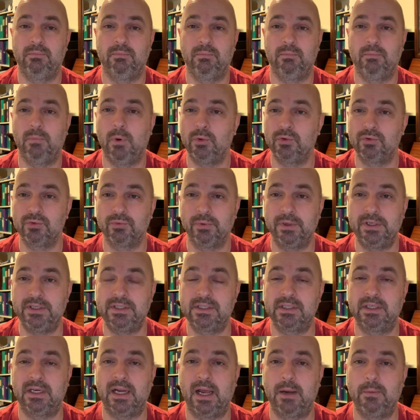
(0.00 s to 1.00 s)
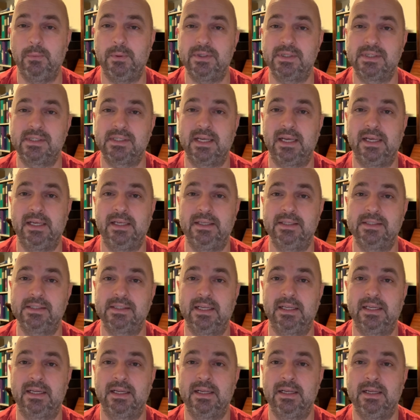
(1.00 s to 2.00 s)
most recent, I would say, is
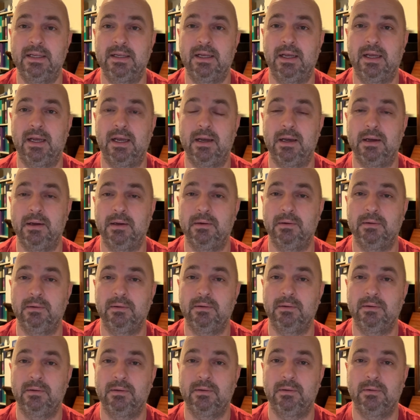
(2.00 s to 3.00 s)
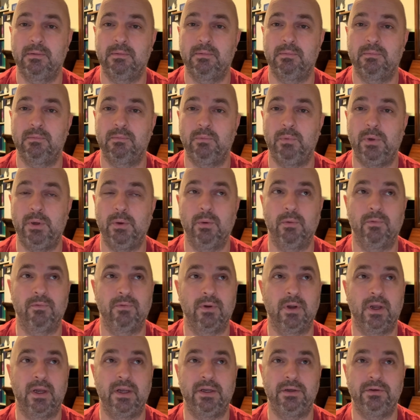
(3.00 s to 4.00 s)
that uh, we were
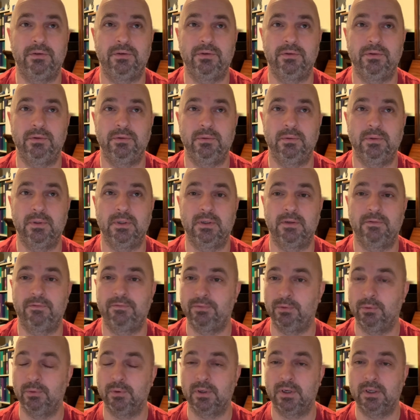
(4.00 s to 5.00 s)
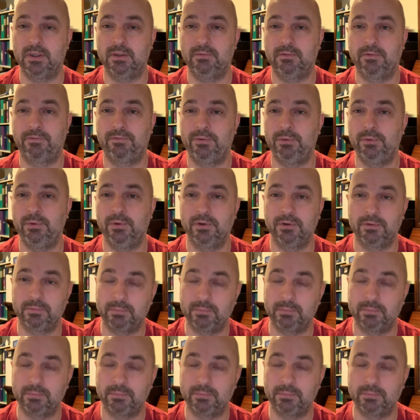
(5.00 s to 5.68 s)
flying to uh, Florida a few years